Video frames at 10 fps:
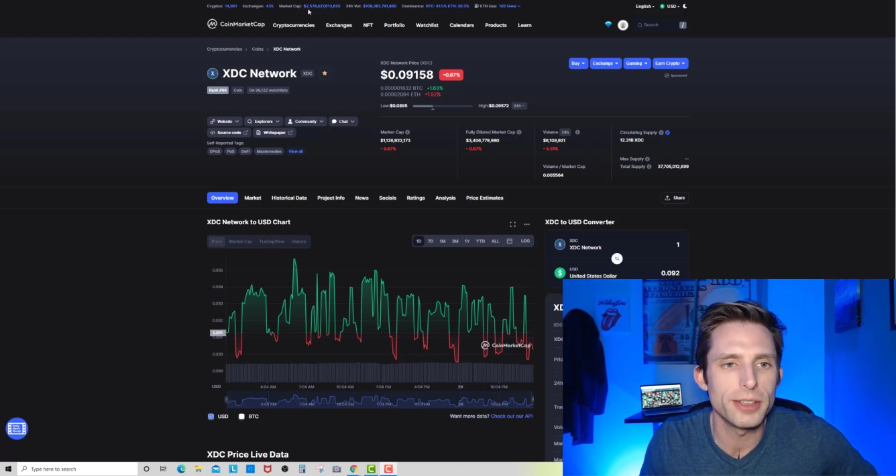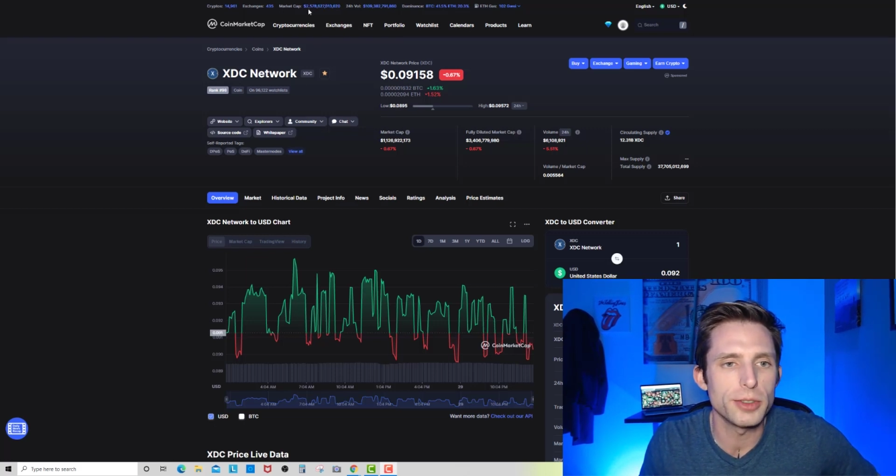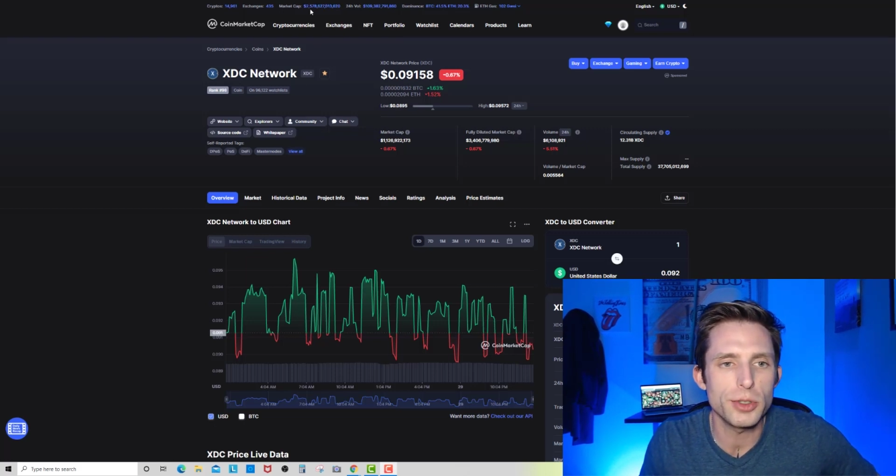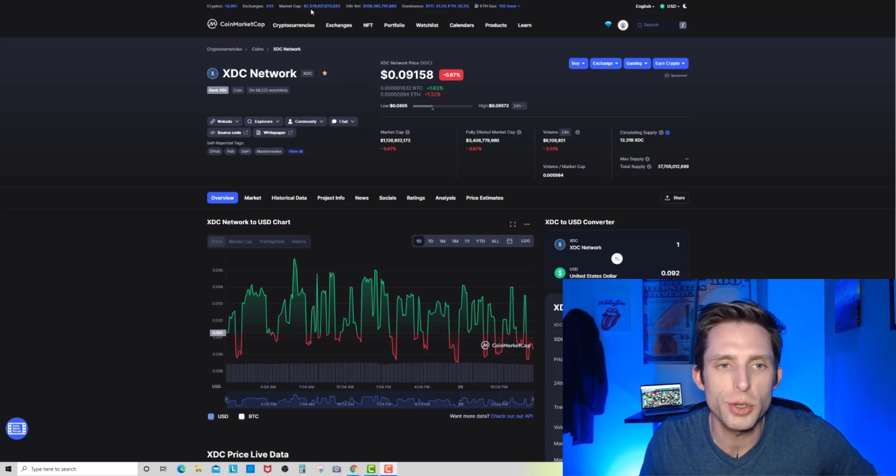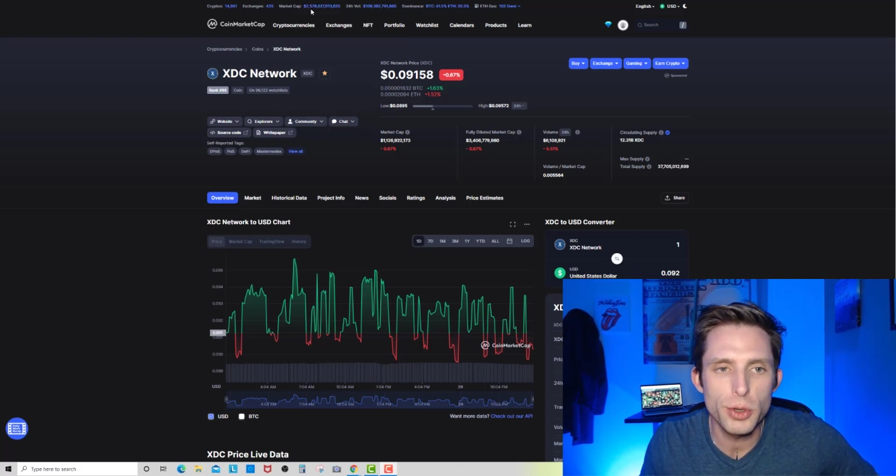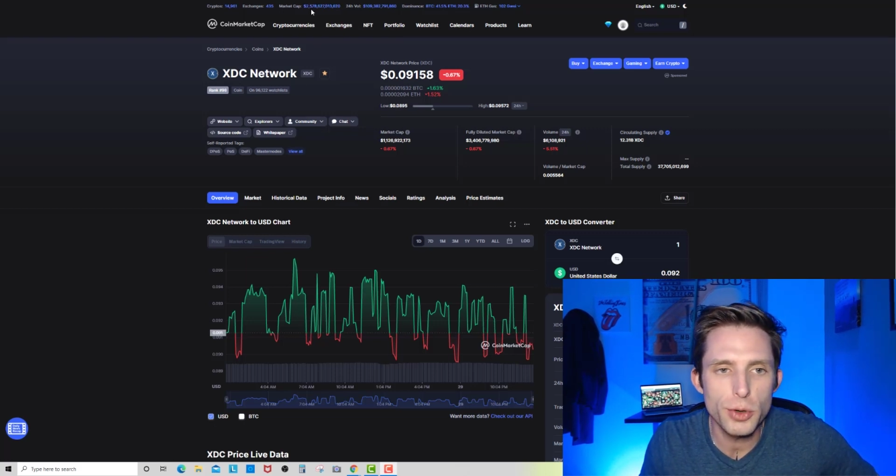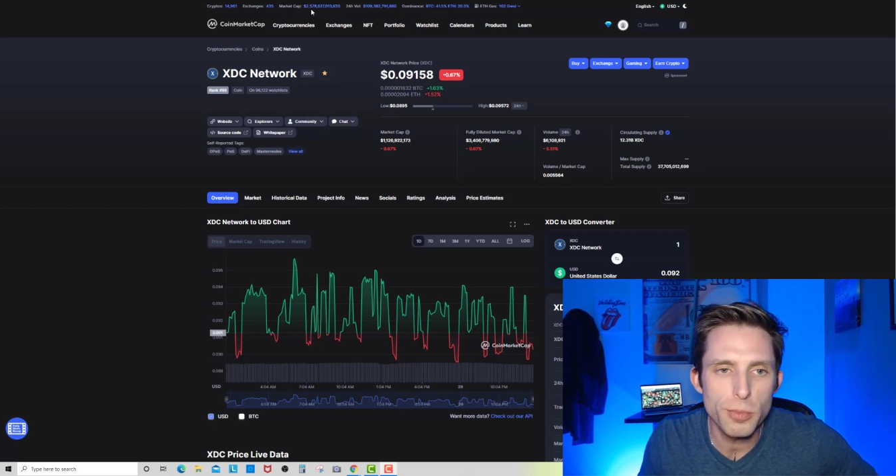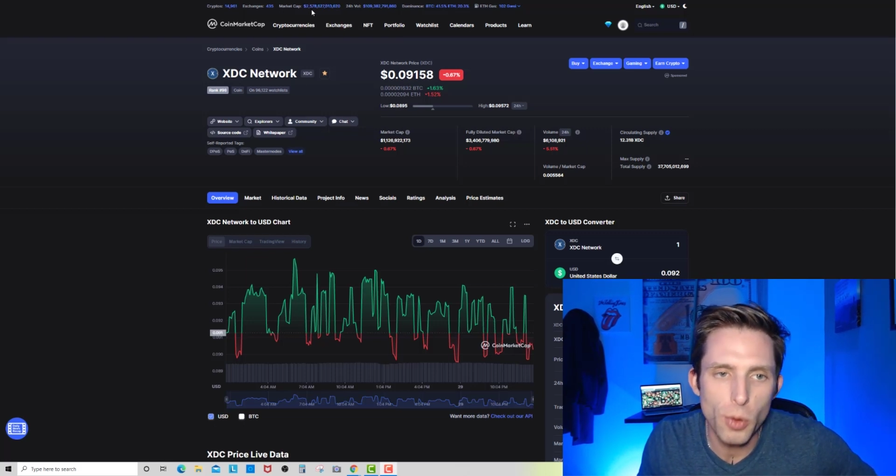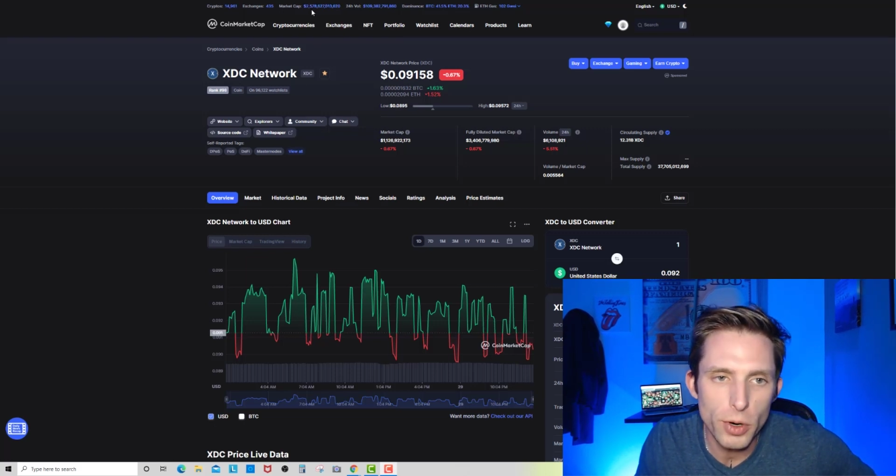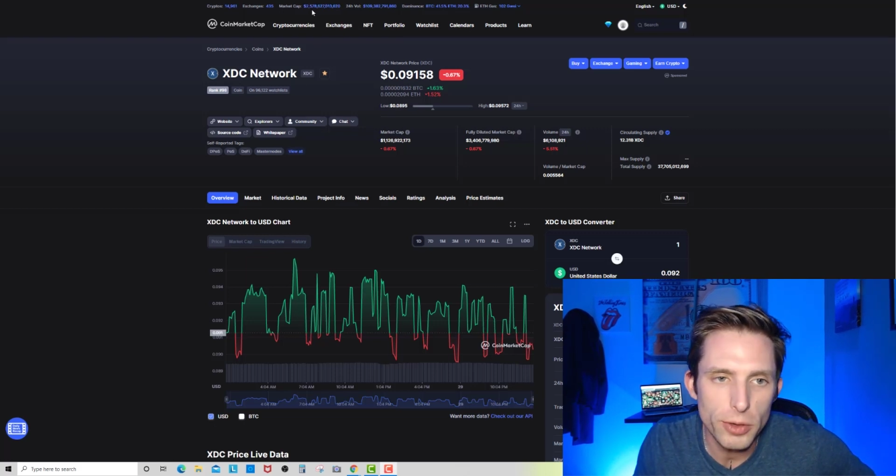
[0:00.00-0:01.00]
is
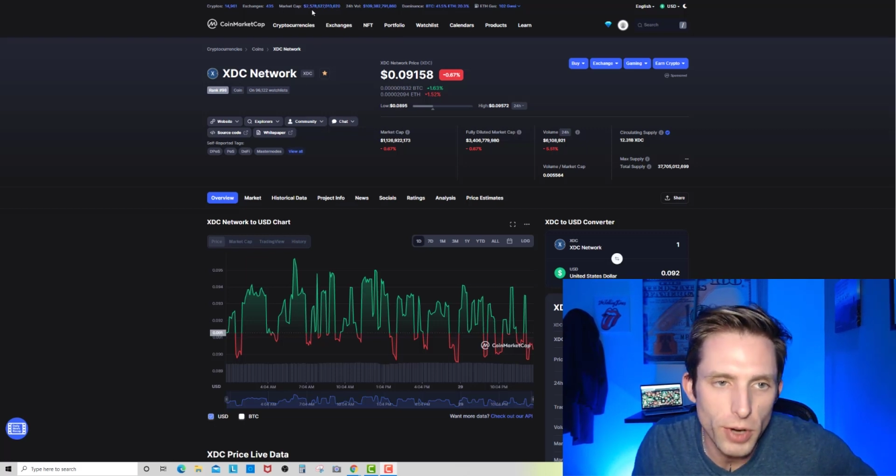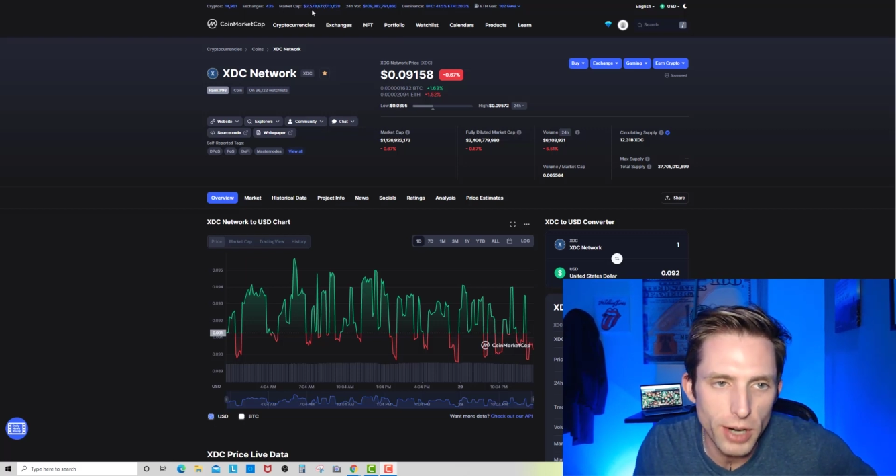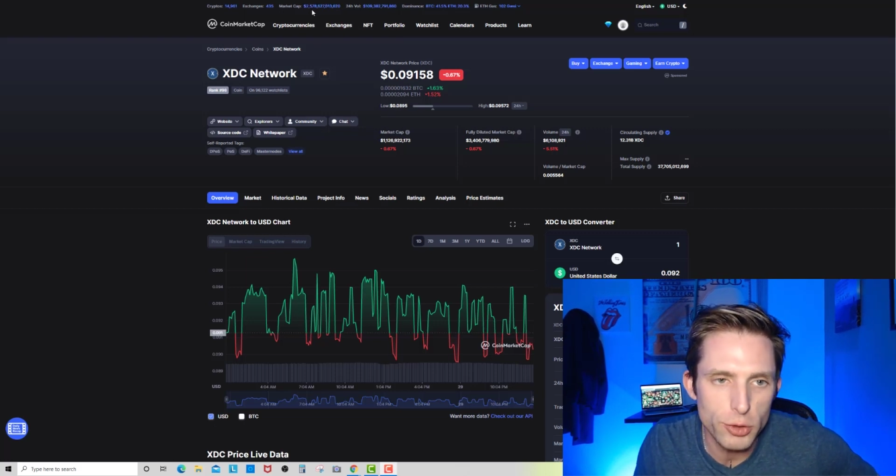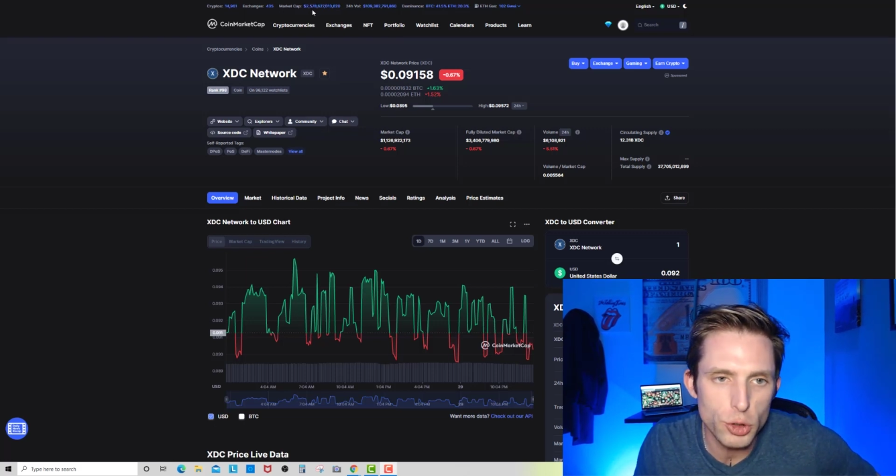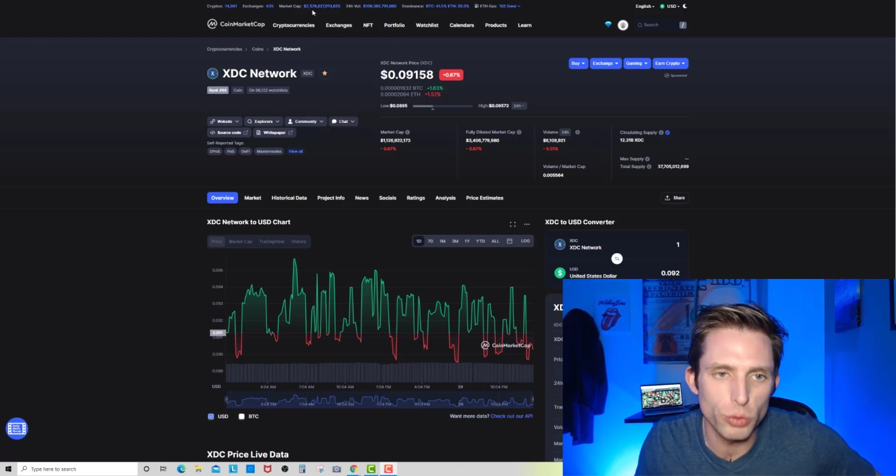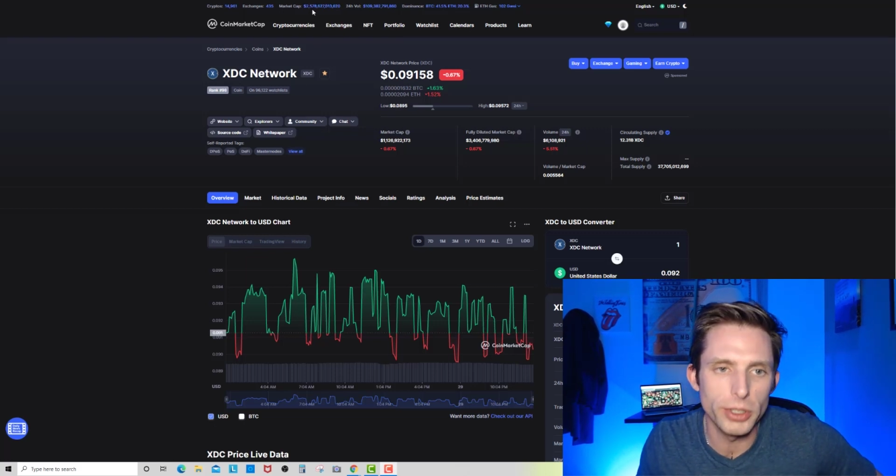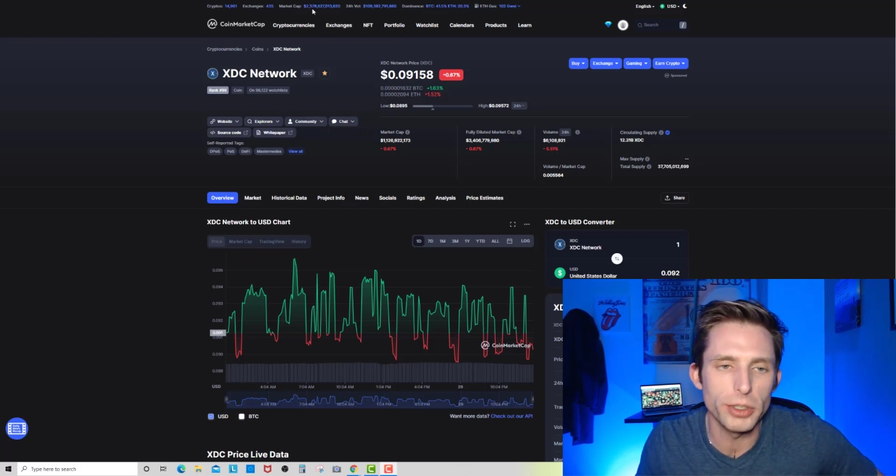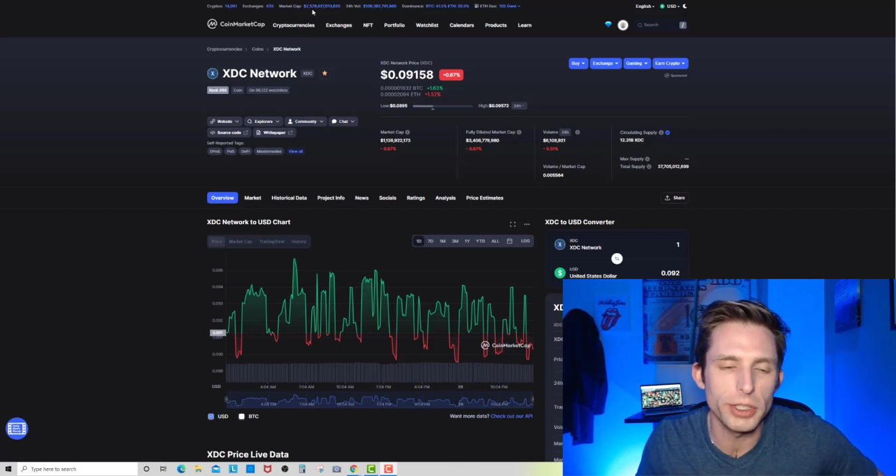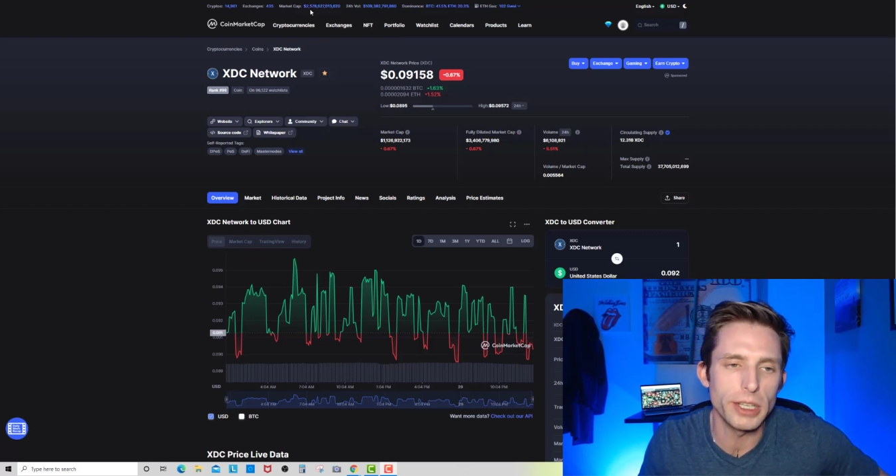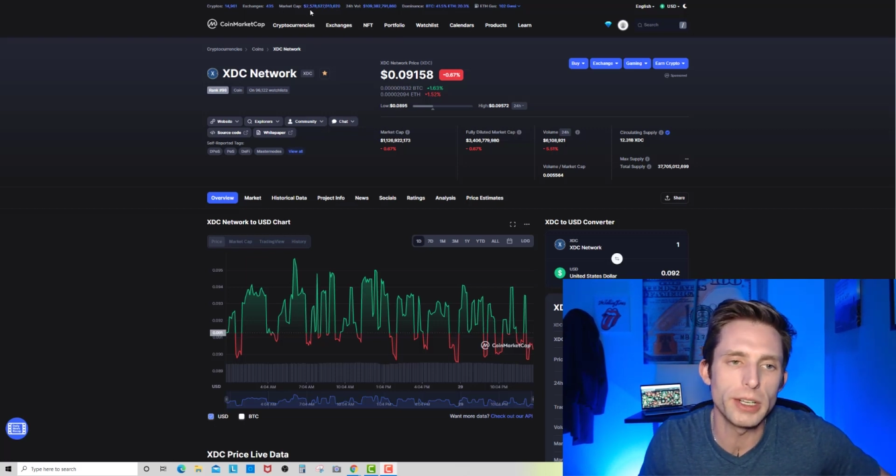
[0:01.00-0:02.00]
$2.5
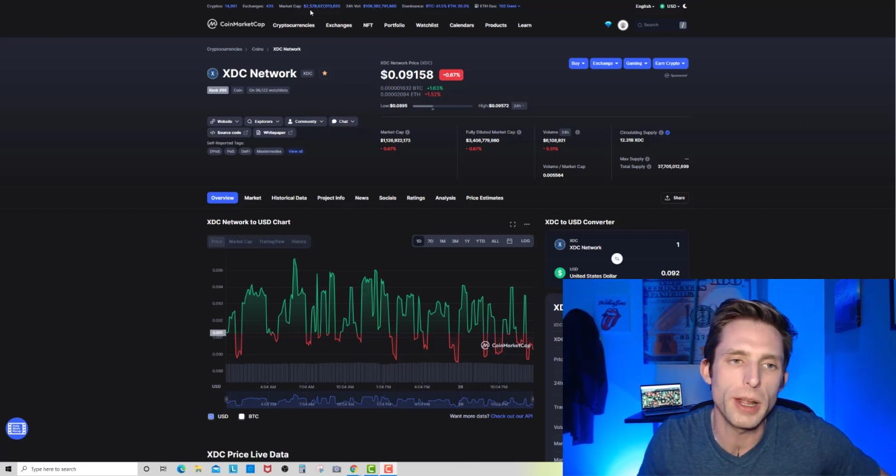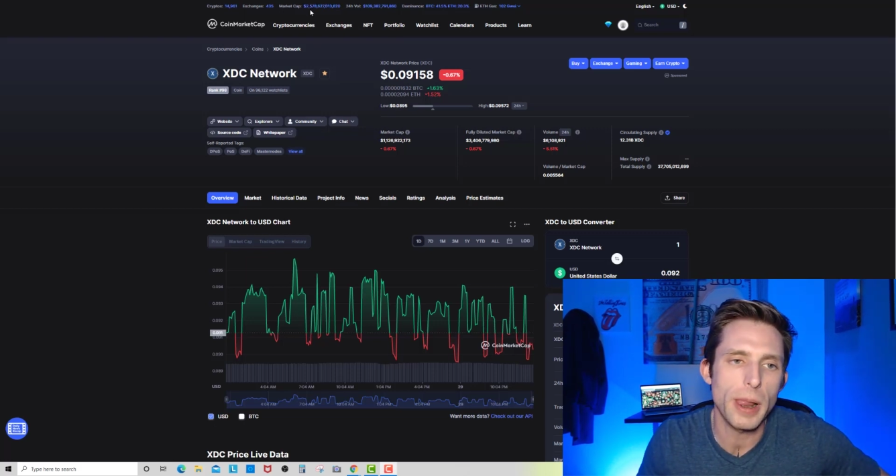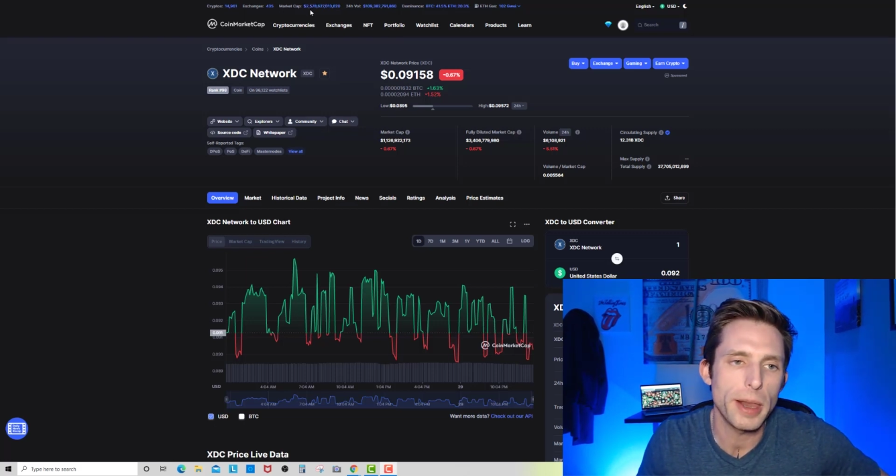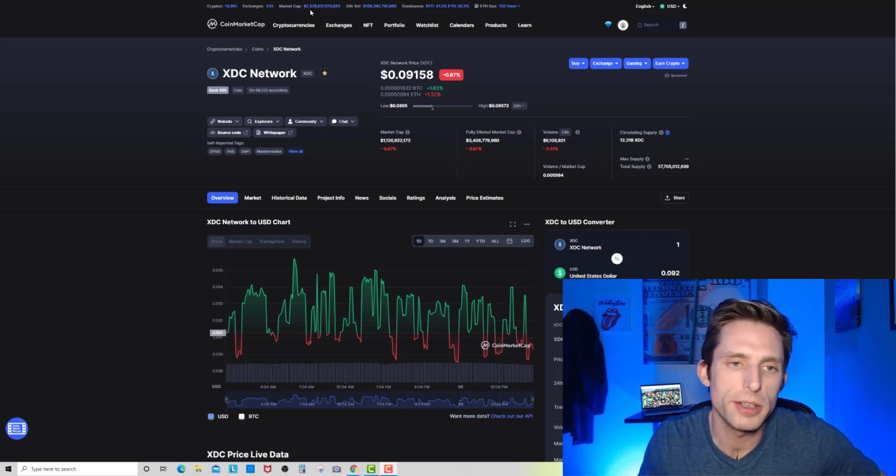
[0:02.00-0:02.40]
trillion.